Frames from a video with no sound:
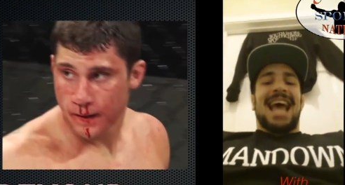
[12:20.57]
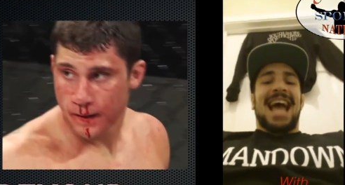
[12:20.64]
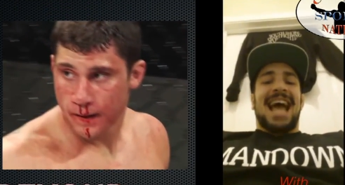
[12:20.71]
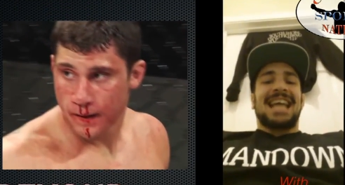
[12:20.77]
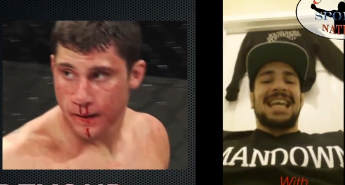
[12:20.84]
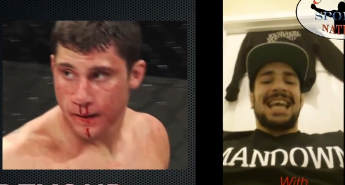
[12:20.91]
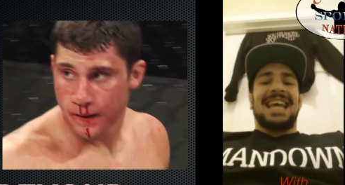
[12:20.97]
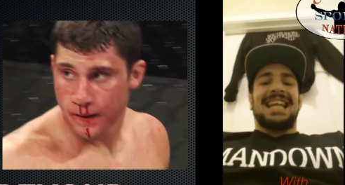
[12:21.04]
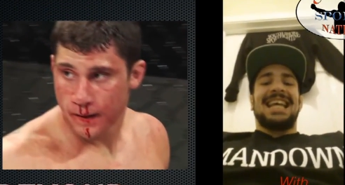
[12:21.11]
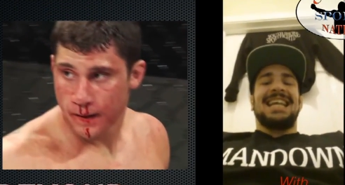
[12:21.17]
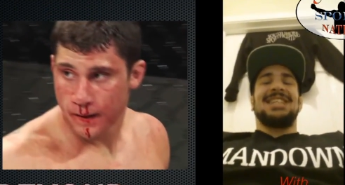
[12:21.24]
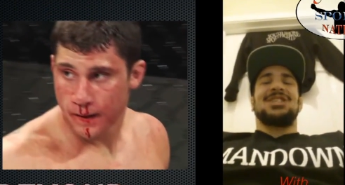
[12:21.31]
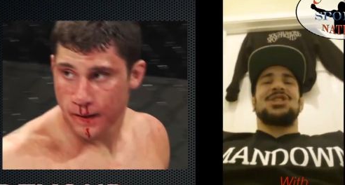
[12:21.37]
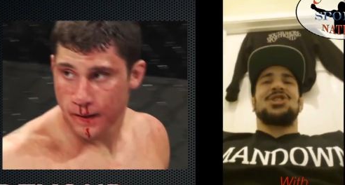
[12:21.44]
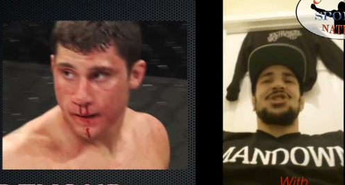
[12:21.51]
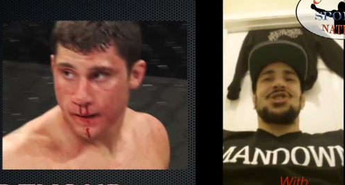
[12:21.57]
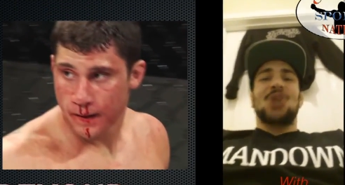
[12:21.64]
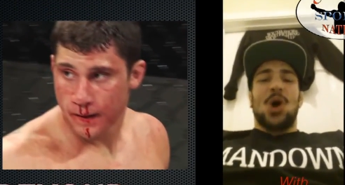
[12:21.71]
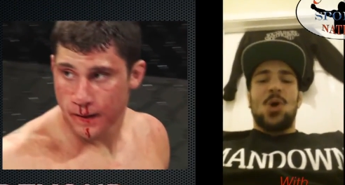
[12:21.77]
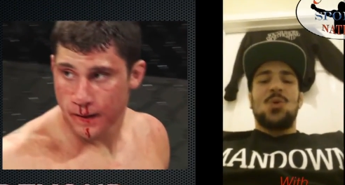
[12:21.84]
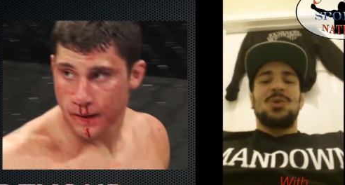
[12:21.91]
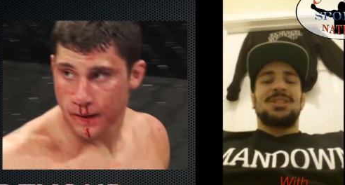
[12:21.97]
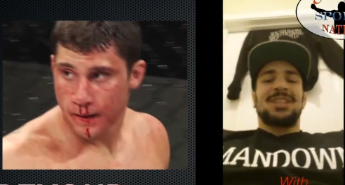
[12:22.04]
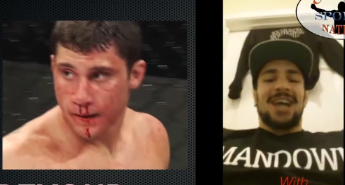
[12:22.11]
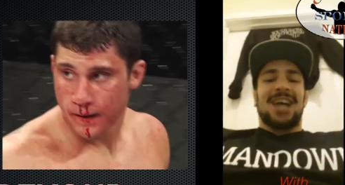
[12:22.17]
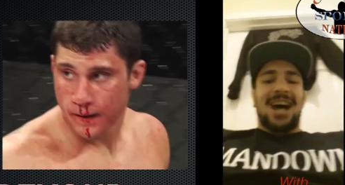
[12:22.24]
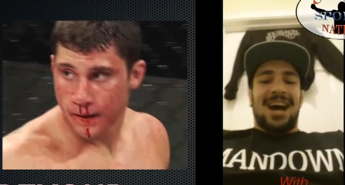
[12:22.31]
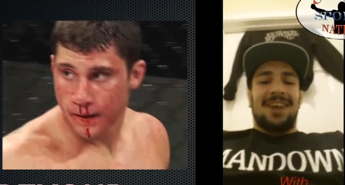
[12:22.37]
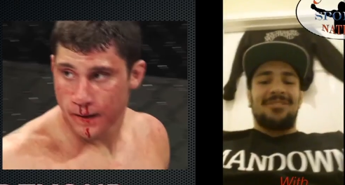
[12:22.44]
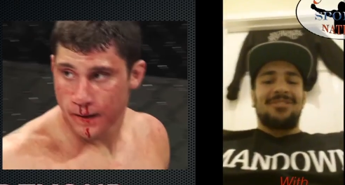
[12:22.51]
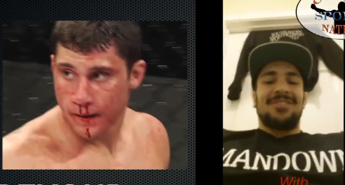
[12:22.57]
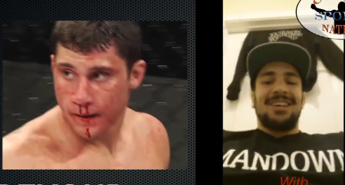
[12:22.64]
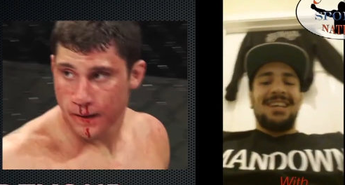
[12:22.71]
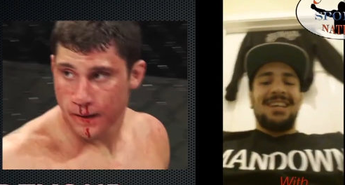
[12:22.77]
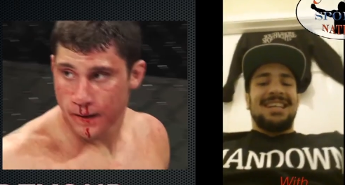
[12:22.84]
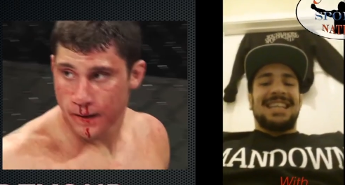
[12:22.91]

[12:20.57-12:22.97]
Speaker 1: that kid is so tough.